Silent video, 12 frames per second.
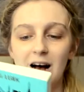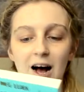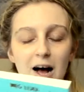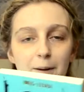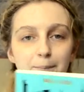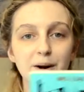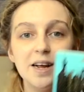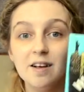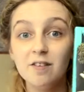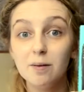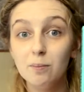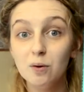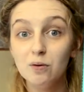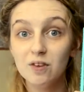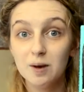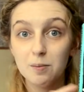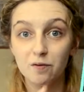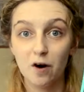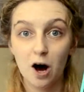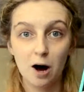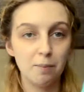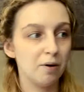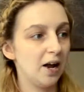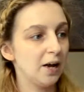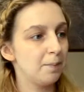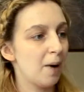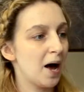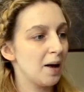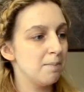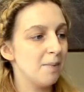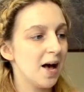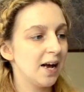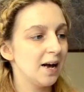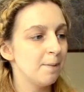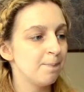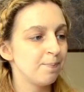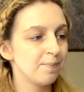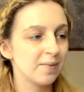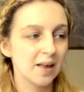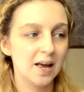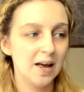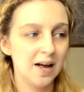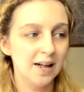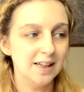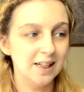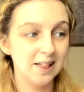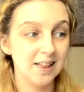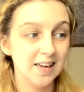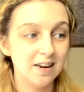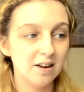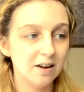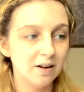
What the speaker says: but it is The Museum of Heartbreak by Meg Leder,